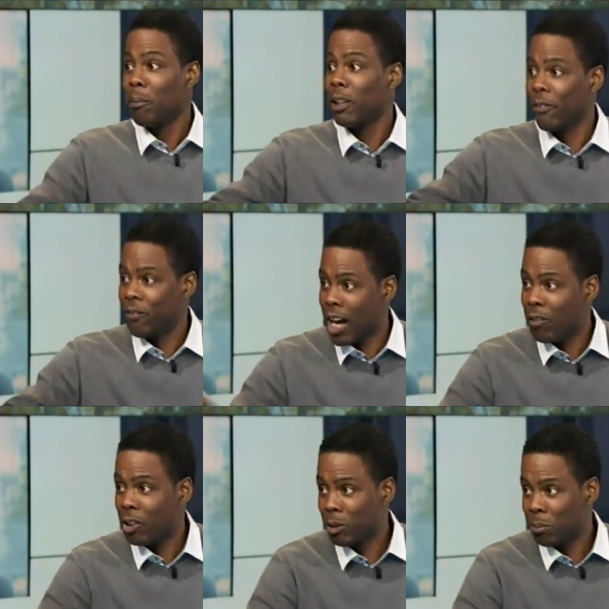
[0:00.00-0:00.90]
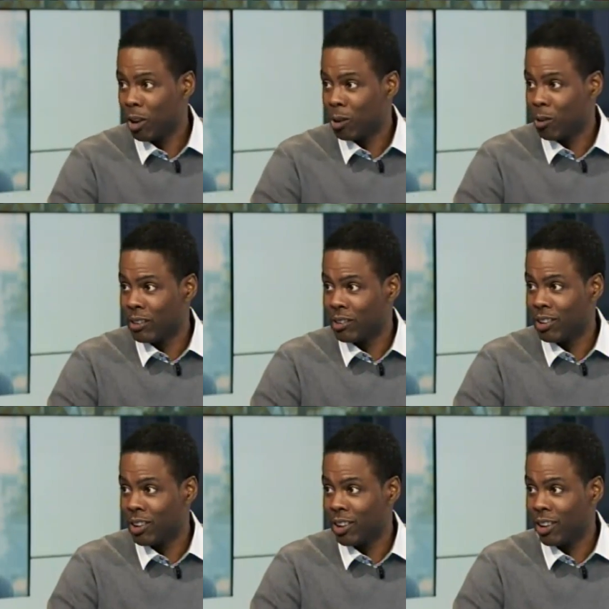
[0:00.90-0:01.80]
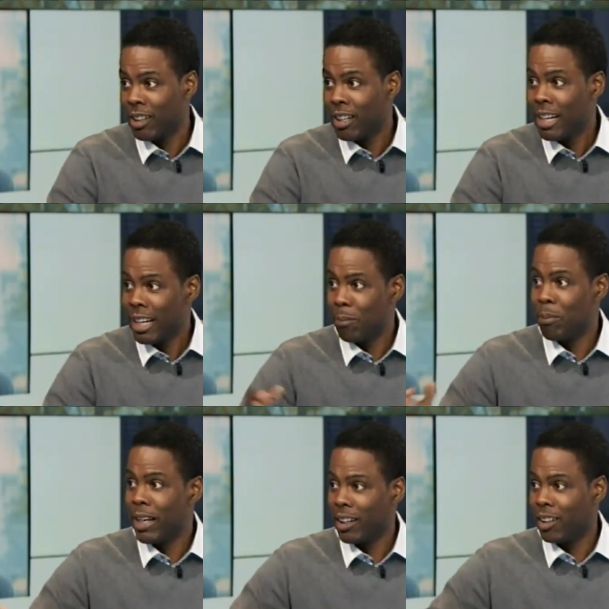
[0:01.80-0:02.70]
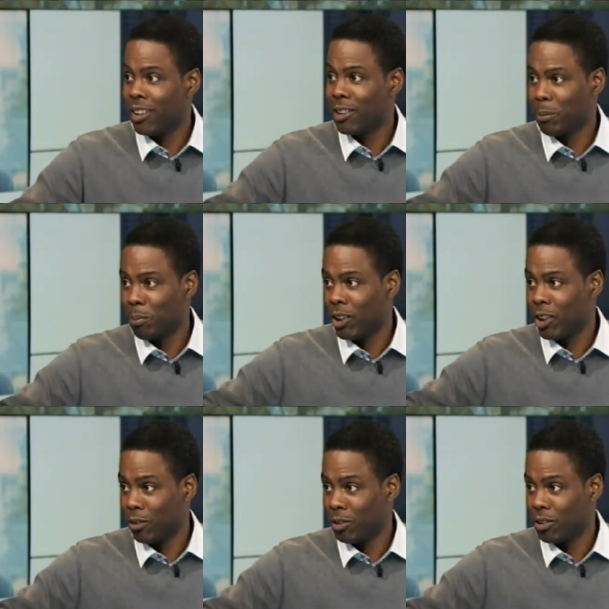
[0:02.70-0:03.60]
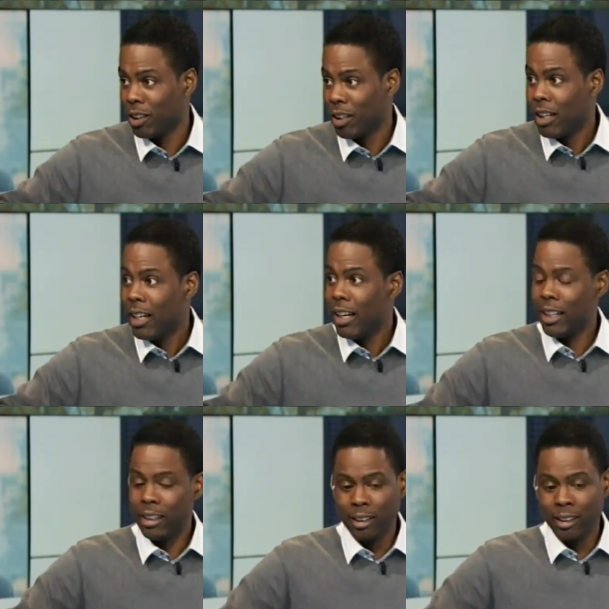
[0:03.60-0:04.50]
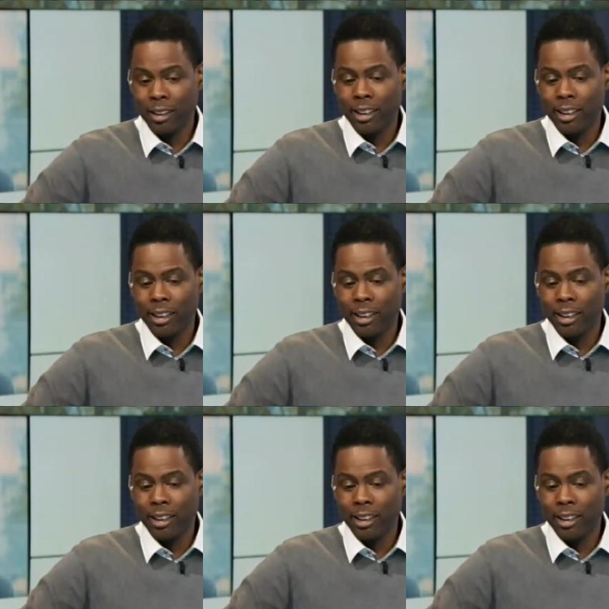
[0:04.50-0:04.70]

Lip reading: play 500 ball the rest of the year and make it into the playoffs. And